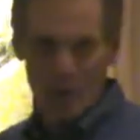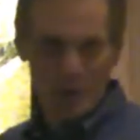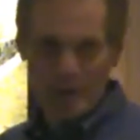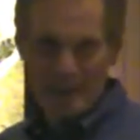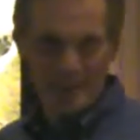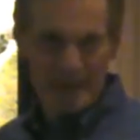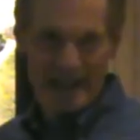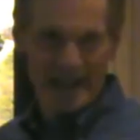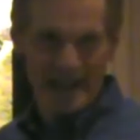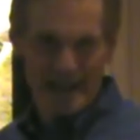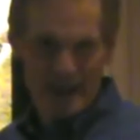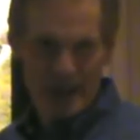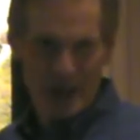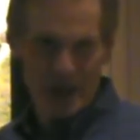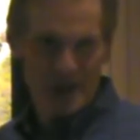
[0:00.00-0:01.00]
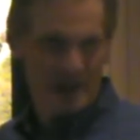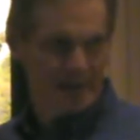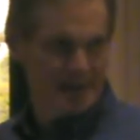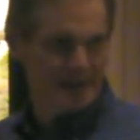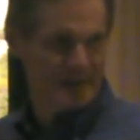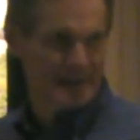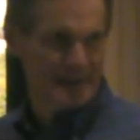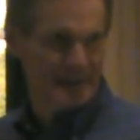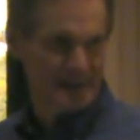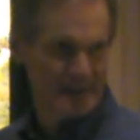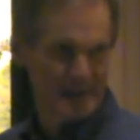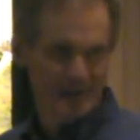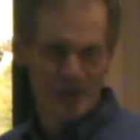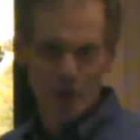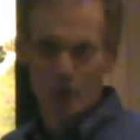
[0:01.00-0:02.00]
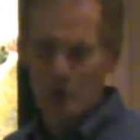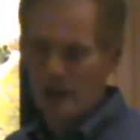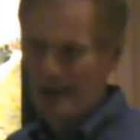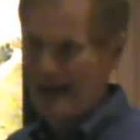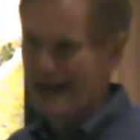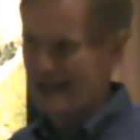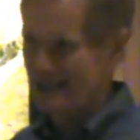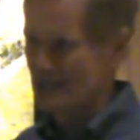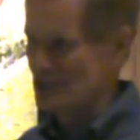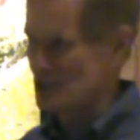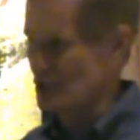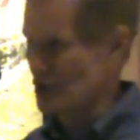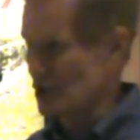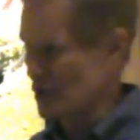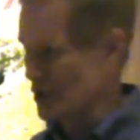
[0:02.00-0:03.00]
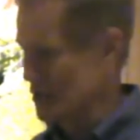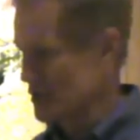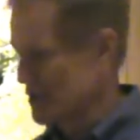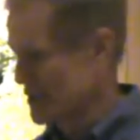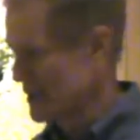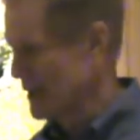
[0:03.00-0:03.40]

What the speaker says: all wouldn't be here if you were not concerned